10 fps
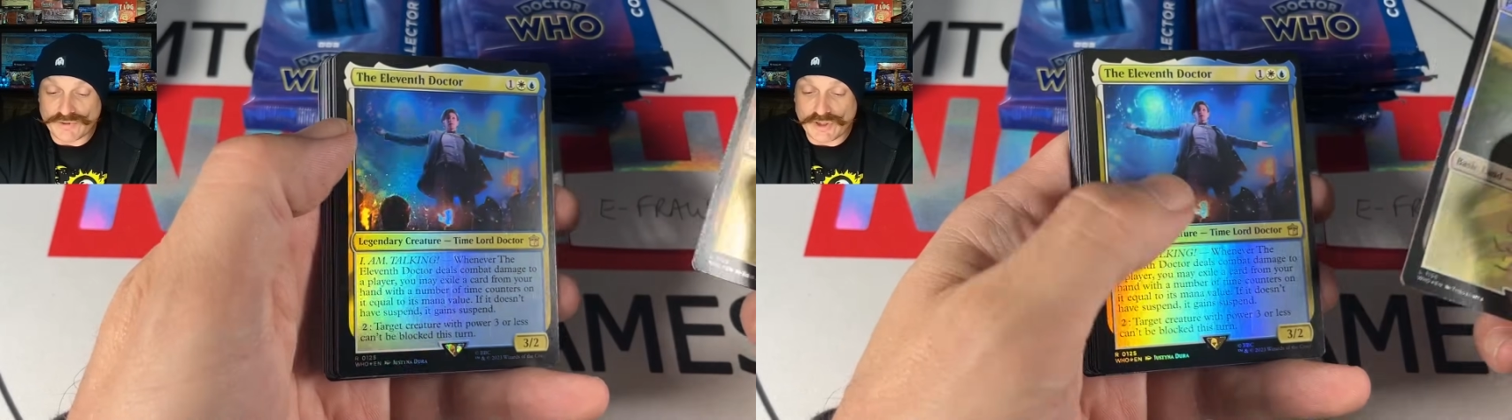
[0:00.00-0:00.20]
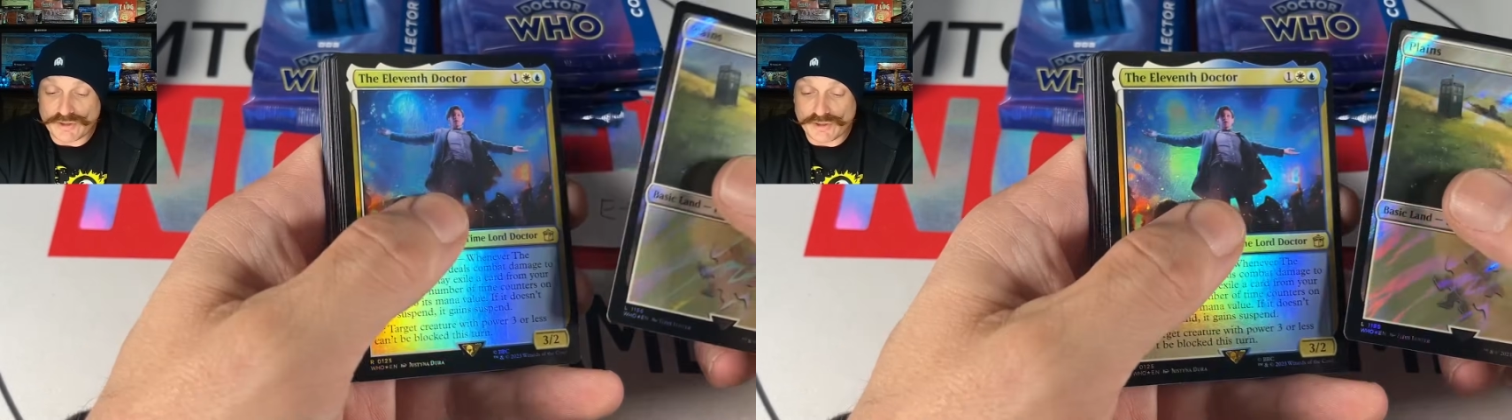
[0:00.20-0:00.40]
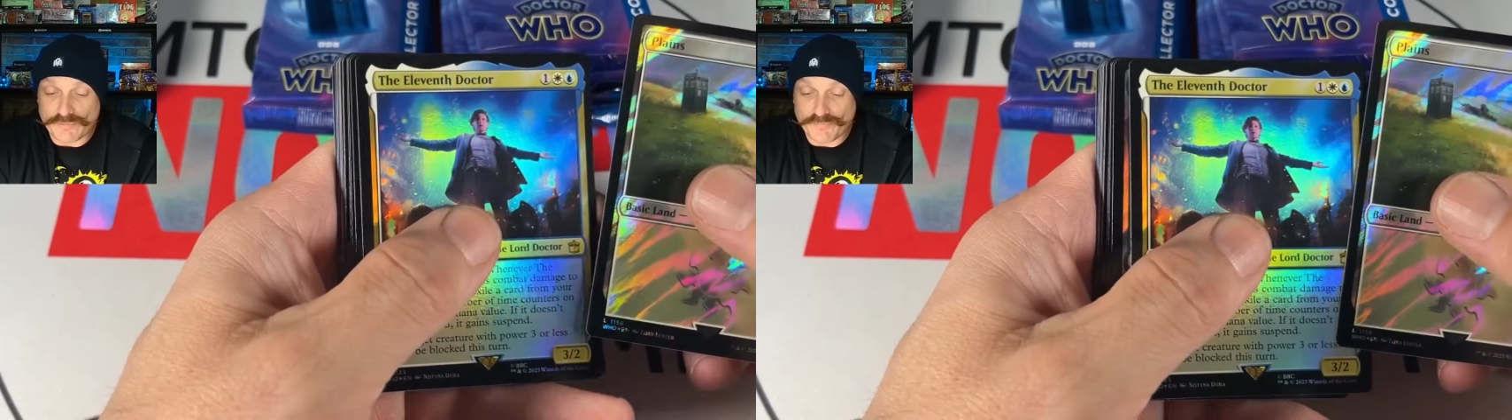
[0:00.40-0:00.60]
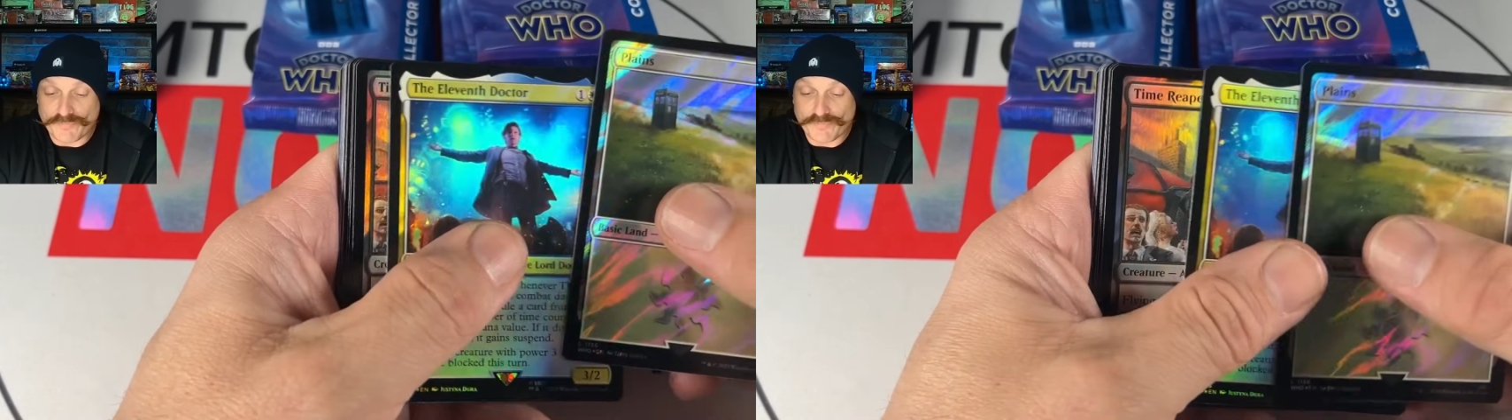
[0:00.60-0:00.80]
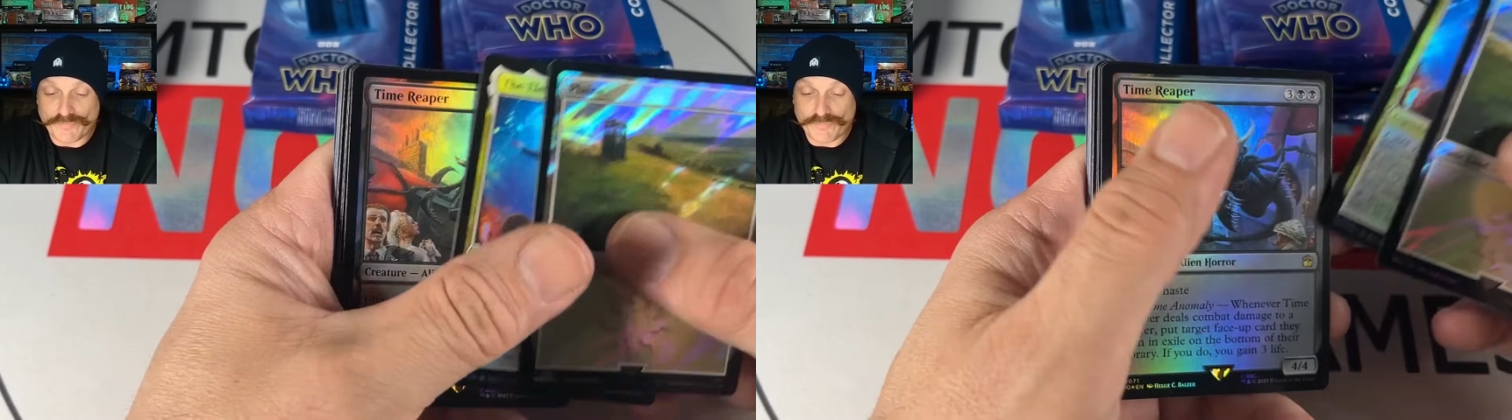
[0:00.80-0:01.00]
Doctor.
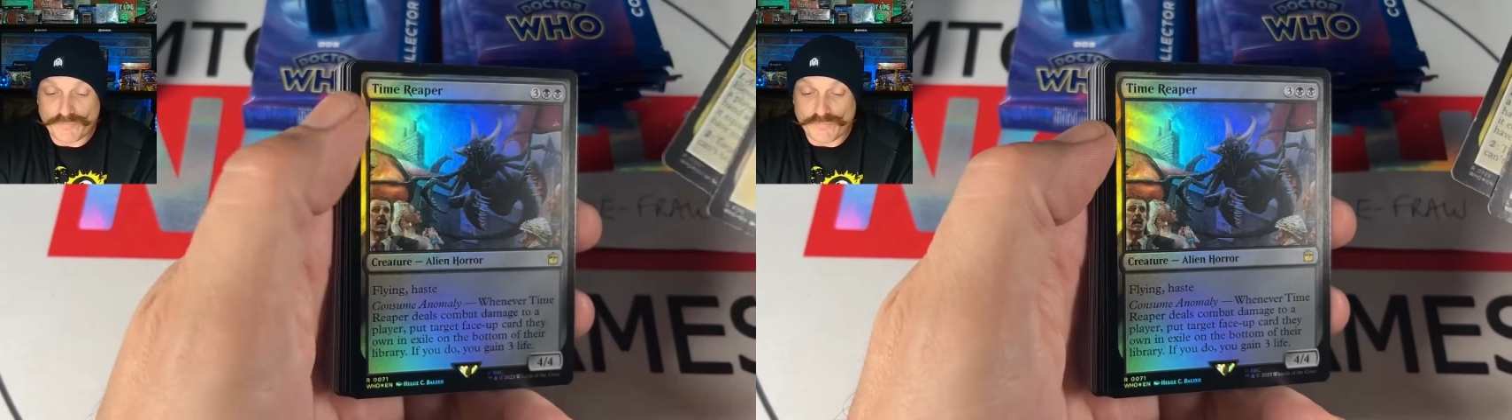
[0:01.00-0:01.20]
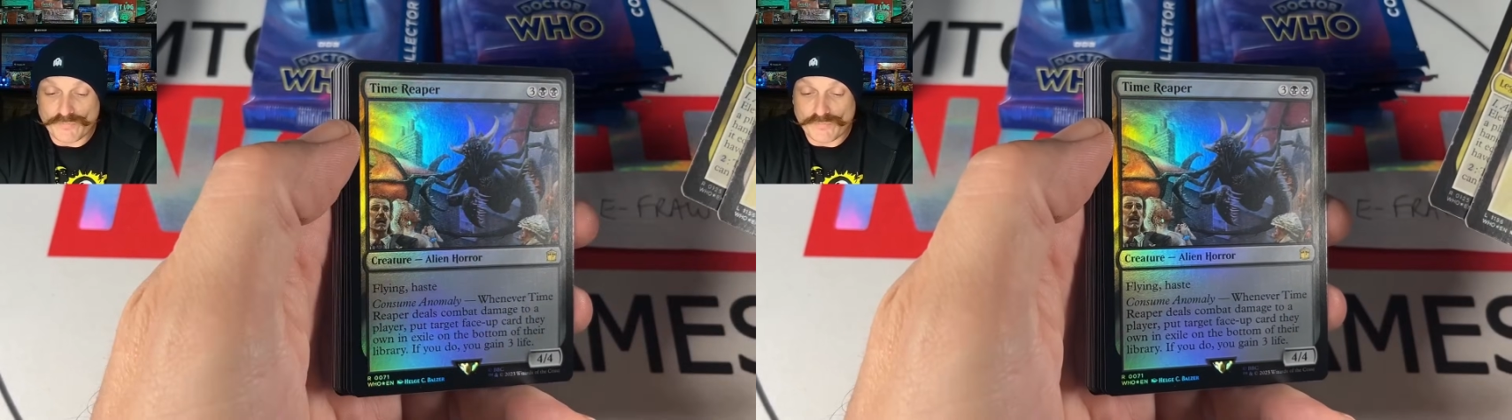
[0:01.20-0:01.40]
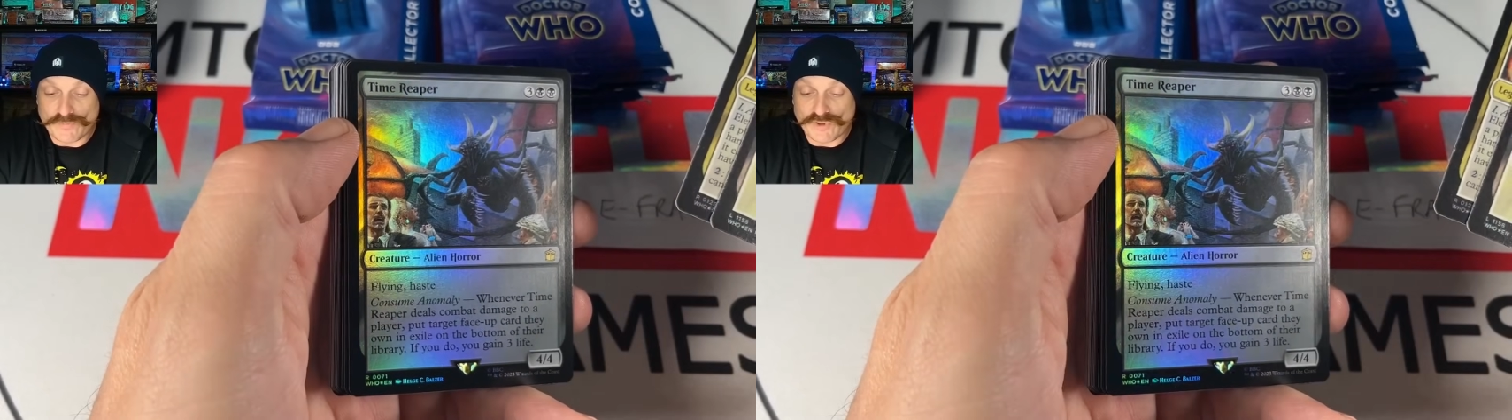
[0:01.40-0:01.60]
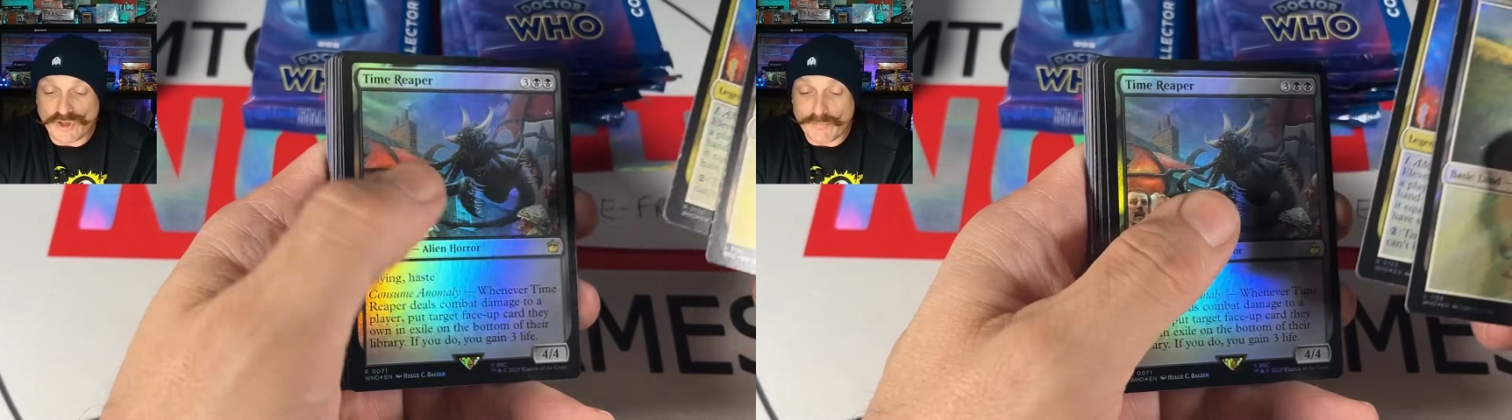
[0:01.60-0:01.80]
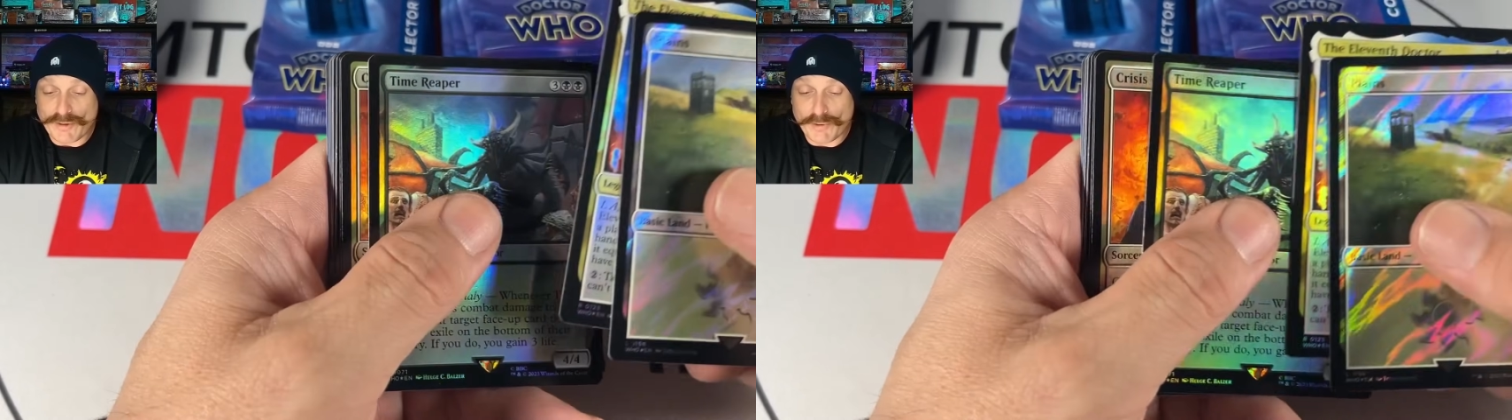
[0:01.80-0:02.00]

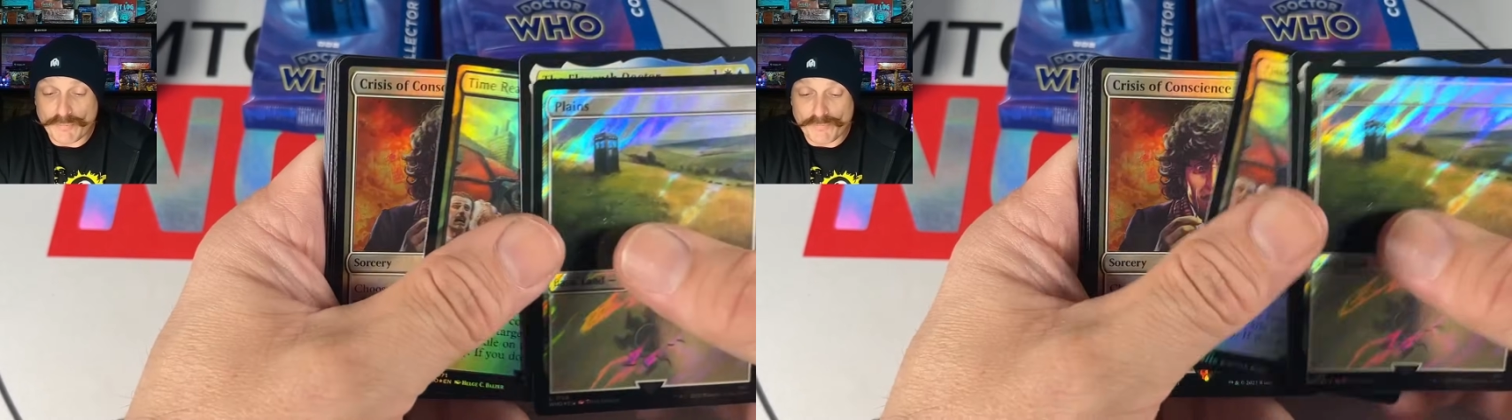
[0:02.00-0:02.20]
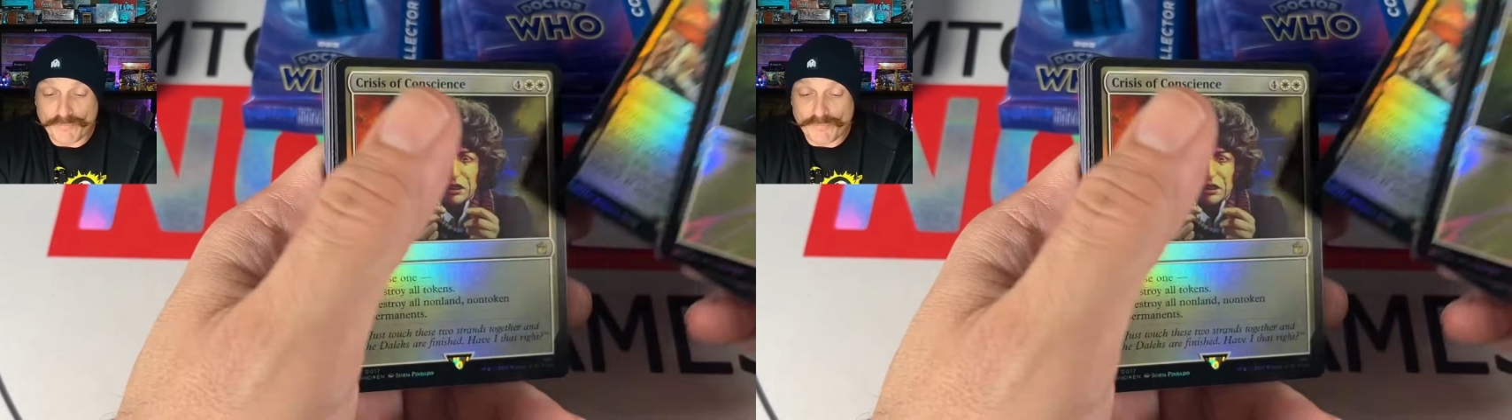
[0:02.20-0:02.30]
Time Reaper.